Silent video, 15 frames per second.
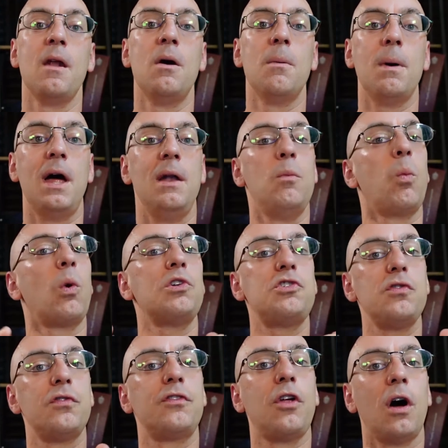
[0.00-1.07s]
And once
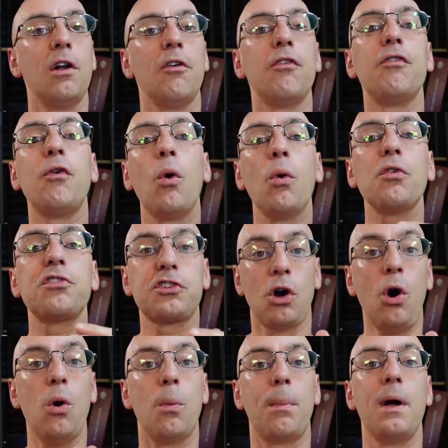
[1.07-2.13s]
you've done a full
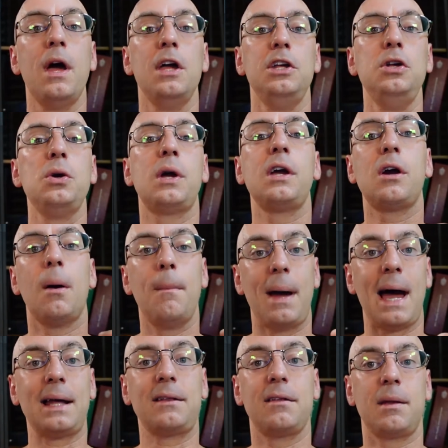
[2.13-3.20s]
scope, you can come
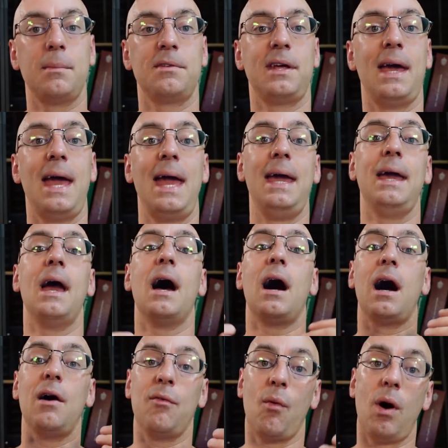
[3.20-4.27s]
back to them and say, hey,
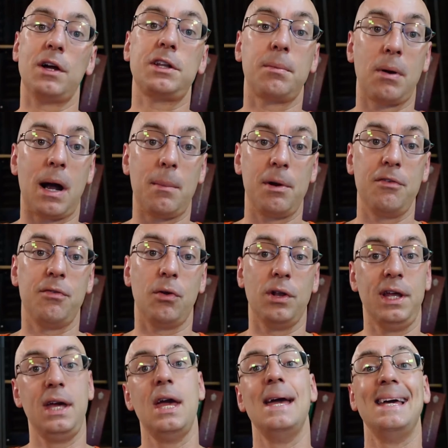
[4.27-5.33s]
I've walked the property
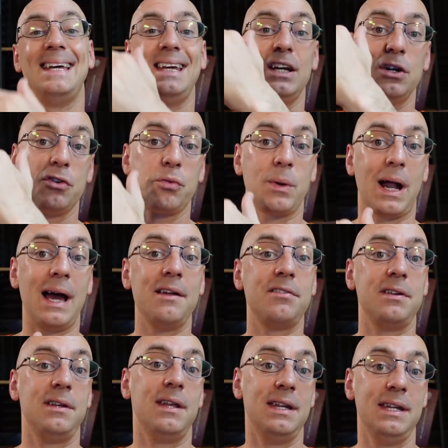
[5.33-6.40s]
fully. Here's what I
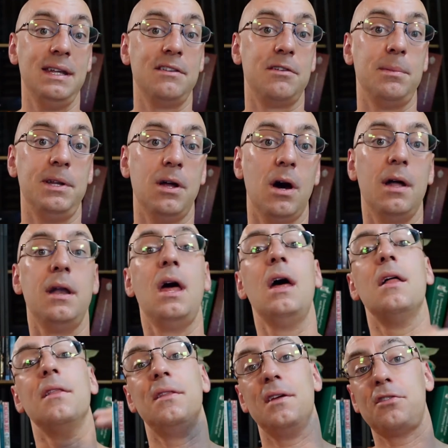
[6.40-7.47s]
see that needs to be done.
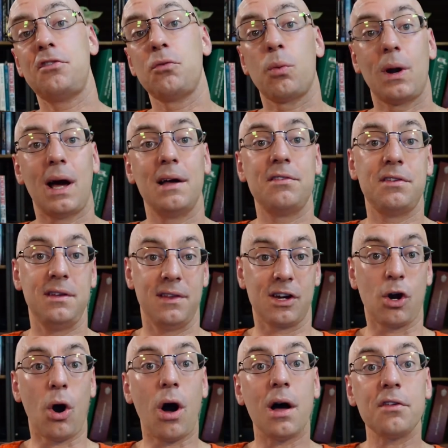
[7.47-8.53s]
This is what I see the
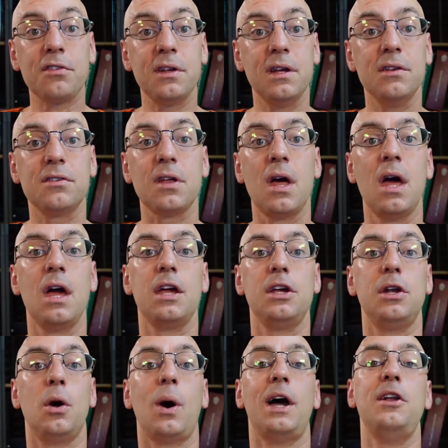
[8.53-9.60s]
cost is.
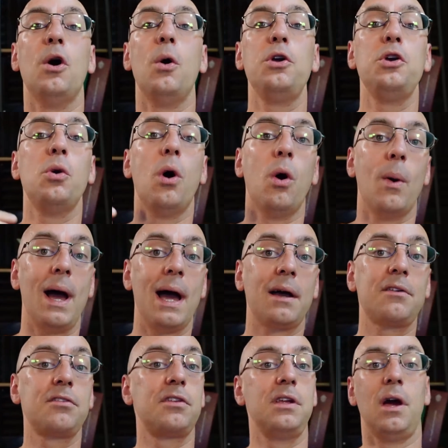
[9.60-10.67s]
I know you owe
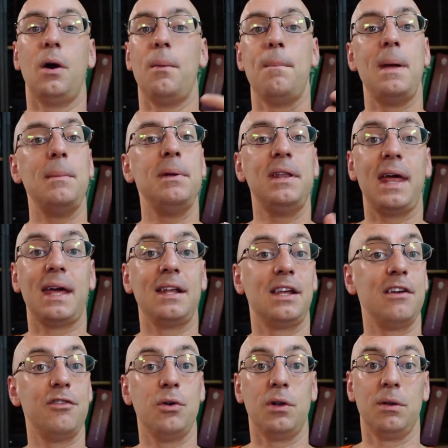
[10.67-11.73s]
X, maybe they can
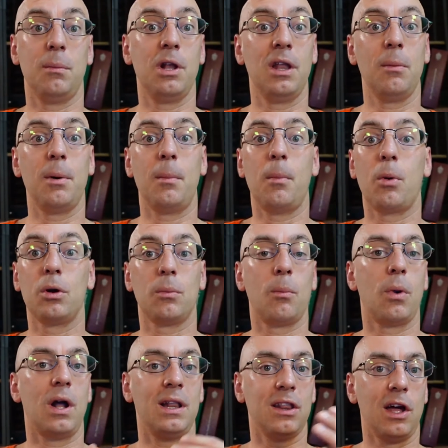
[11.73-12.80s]
give you a little bit more
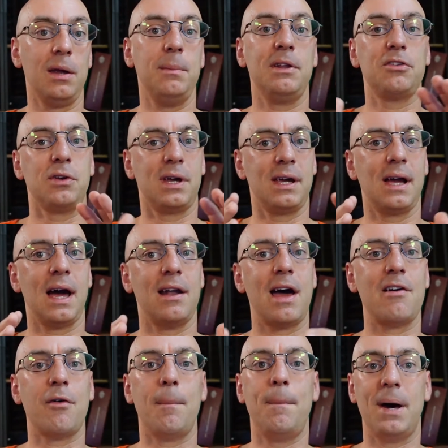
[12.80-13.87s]
enlightenment so you can kind of
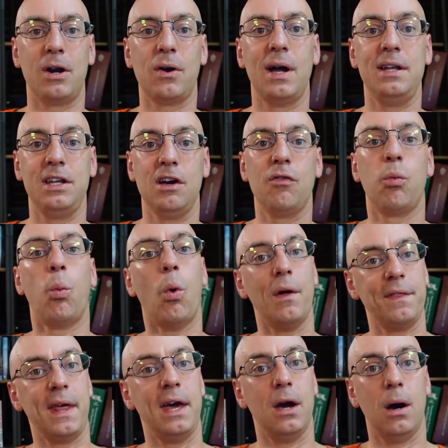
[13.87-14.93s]
have a better idea of
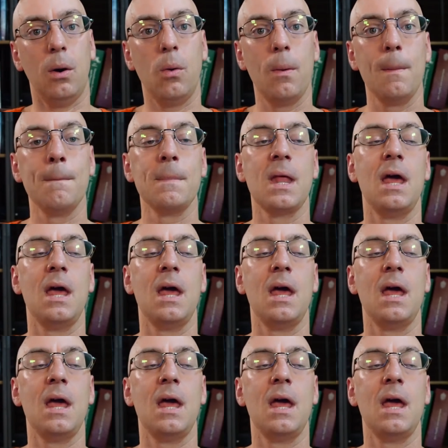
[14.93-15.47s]
what they owe.